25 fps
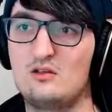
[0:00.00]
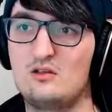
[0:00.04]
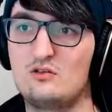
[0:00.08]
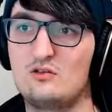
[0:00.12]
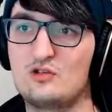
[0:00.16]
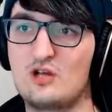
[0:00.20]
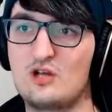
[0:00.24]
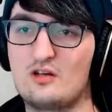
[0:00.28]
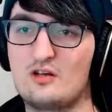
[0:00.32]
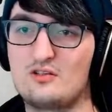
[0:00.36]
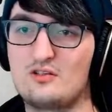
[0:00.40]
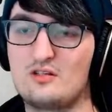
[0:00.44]

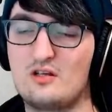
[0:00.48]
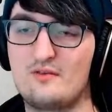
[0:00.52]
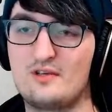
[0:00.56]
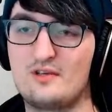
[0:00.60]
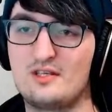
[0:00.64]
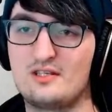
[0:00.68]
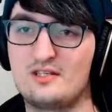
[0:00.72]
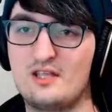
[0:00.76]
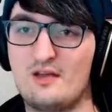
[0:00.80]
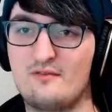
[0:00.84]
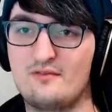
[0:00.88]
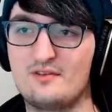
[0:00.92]
charges every
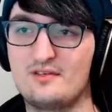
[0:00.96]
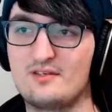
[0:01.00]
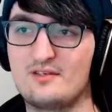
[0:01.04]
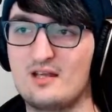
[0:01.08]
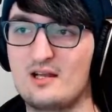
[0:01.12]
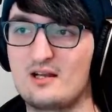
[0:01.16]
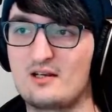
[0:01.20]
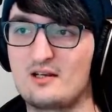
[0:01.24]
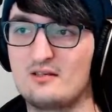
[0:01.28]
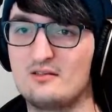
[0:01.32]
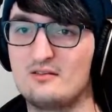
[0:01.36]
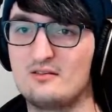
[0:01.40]
7
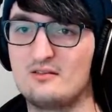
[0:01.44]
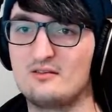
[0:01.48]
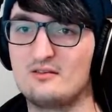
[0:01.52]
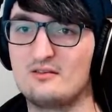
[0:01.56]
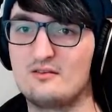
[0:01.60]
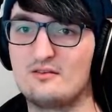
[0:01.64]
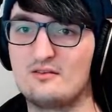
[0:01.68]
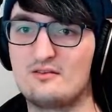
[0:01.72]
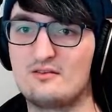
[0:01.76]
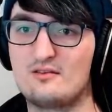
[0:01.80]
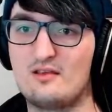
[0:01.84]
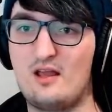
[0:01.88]

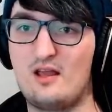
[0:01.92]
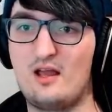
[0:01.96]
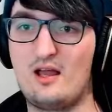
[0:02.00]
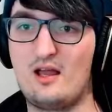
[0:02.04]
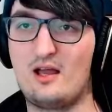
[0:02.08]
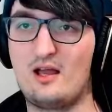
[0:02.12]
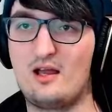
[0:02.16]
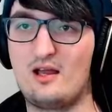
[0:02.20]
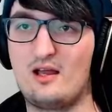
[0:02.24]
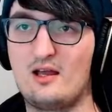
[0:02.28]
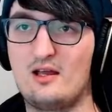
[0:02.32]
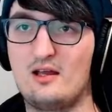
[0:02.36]
seconds,
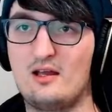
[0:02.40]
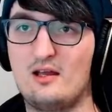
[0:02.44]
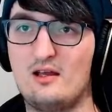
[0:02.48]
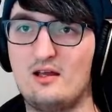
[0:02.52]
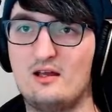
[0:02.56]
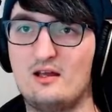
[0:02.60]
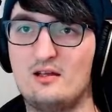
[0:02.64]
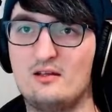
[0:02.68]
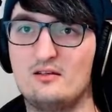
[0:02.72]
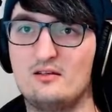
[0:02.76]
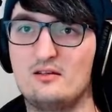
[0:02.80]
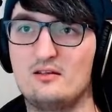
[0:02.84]

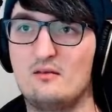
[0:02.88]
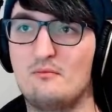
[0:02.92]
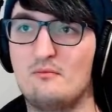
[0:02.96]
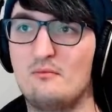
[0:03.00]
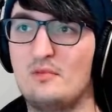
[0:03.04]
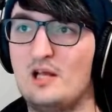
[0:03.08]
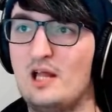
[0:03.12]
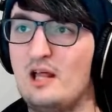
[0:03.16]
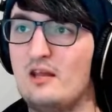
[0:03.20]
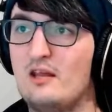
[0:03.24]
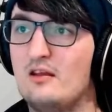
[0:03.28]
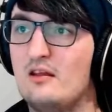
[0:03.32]
and
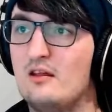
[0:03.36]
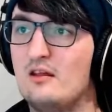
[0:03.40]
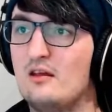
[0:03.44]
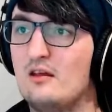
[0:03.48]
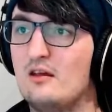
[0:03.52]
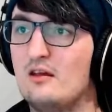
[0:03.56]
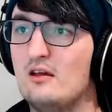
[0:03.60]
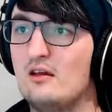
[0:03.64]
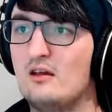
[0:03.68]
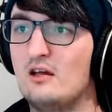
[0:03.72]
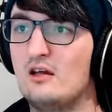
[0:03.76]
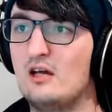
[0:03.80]

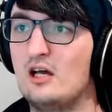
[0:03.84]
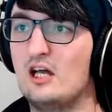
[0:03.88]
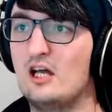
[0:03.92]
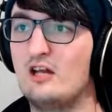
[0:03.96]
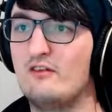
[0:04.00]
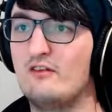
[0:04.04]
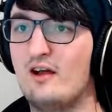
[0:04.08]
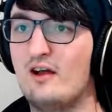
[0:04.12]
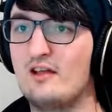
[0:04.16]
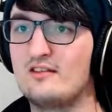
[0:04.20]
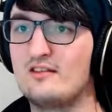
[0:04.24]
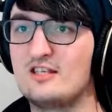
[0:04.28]
blender
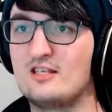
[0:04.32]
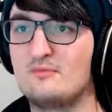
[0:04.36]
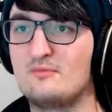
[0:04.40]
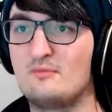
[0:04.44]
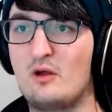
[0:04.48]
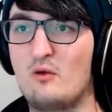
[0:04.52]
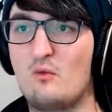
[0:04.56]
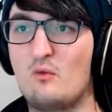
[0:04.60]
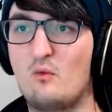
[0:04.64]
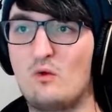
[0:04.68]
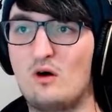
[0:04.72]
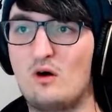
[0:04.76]
advances
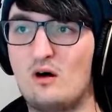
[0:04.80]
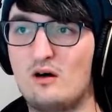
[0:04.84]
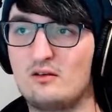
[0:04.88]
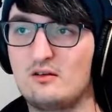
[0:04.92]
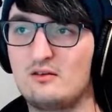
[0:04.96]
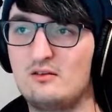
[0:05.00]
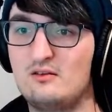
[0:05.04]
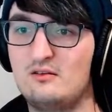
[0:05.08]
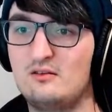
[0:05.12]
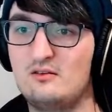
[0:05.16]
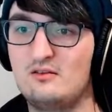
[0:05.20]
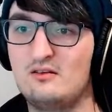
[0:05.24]
by
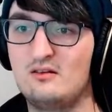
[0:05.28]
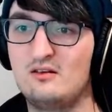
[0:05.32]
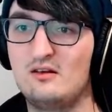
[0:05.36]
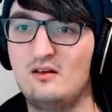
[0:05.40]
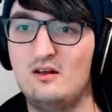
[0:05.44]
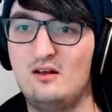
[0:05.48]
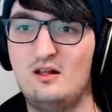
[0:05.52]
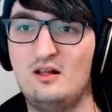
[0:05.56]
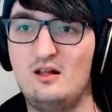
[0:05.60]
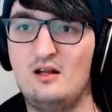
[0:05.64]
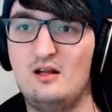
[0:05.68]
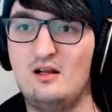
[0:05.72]
1.
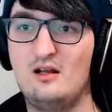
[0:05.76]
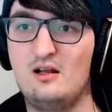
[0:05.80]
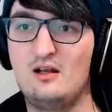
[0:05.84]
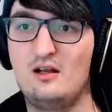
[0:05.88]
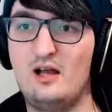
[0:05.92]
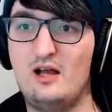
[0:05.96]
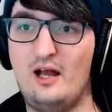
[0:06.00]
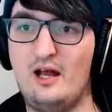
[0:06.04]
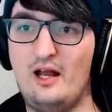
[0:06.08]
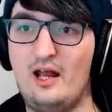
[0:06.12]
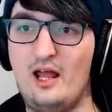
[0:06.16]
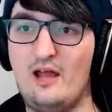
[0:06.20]

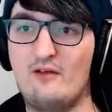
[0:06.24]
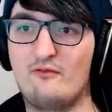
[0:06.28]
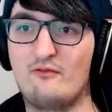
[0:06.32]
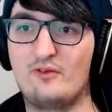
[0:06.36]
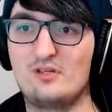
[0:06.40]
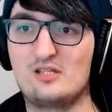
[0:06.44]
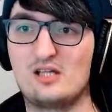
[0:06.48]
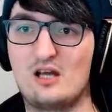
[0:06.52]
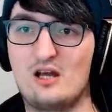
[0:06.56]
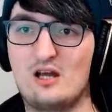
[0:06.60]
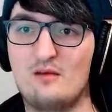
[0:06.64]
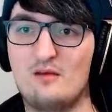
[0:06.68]
And every
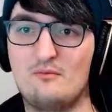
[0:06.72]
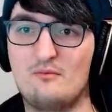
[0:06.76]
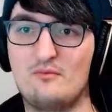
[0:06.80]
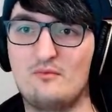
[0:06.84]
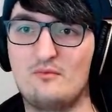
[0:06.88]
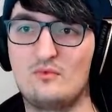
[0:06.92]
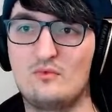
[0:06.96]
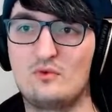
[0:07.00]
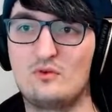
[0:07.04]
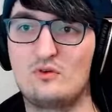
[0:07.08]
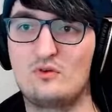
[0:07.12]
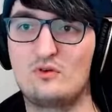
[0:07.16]

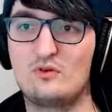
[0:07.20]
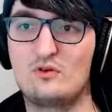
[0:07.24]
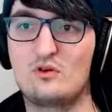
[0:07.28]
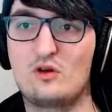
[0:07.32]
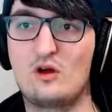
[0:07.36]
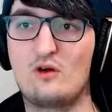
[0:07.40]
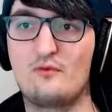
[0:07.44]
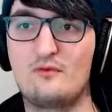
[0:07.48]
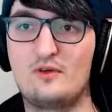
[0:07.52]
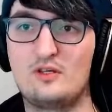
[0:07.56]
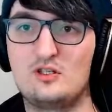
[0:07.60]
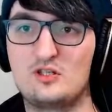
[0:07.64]
time
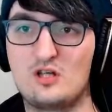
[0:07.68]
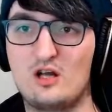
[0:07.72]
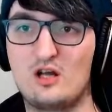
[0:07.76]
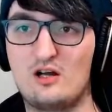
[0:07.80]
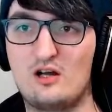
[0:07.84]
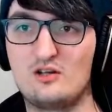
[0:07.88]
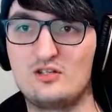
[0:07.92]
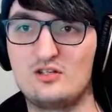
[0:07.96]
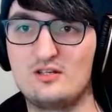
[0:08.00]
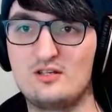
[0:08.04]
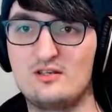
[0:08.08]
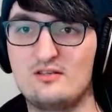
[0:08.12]
coffee
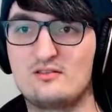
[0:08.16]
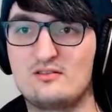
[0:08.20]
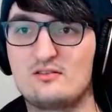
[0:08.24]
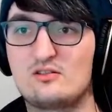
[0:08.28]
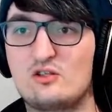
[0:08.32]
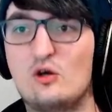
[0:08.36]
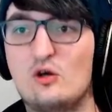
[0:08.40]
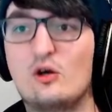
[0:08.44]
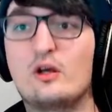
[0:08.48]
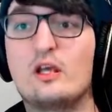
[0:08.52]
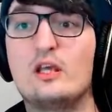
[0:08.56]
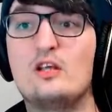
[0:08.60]
charges,
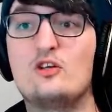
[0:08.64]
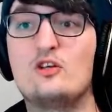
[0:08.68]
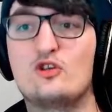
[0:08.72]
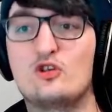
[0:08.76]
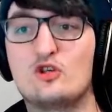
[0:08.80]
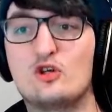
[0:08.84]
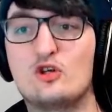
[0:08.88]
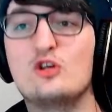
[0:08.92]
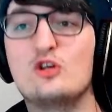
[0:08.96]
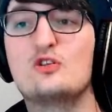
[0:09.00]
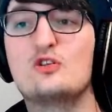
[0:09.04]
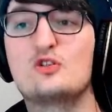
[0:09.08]
cookie
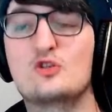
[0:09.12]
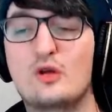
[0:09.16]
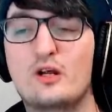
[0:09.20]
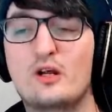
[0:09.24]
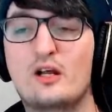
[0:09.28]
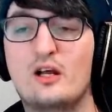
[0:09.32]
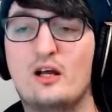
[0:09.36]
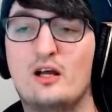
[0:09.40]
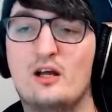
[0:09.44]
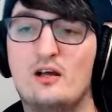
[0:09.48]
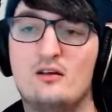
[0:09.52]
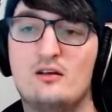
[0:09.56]
should
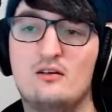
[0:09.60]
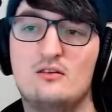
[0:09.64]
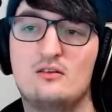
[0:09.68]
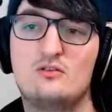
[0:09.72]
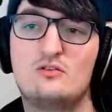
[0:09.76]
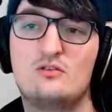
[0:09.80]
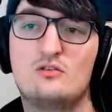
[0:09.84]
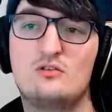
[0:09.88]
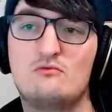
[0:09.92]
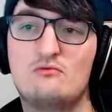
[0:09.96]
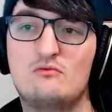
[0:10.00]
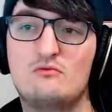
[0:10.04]
trigger,
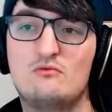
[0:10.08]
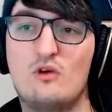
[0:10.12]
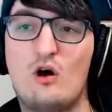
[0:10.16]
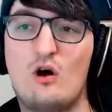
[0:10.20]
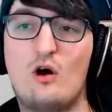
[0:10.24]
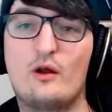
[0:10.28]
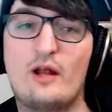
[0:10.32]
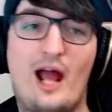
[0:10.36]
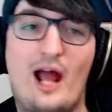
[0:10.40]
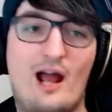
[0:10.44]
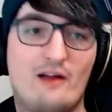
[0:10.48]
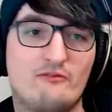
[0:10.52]

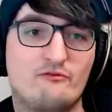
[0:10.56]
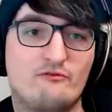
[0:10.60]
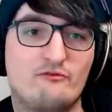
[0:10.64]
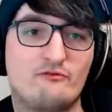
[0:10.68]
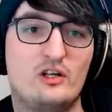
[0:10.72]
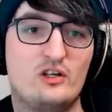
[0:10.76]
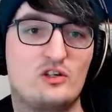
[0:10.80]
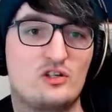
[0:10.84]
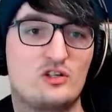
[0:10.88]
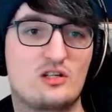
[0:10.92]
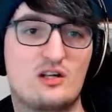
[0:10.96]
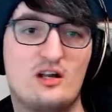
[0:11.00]
on
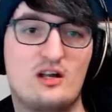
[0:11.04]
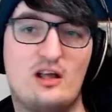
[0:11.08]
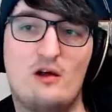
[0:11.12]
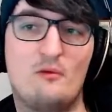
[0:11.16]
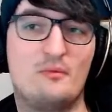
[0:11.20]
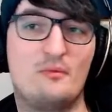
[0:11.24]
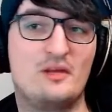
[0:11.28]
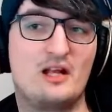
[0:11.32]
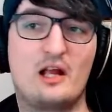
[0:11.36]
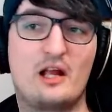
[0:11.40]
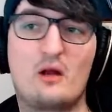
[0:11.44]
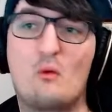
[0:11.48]
average, it'll
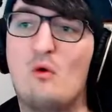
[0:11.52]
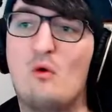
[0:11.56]
be like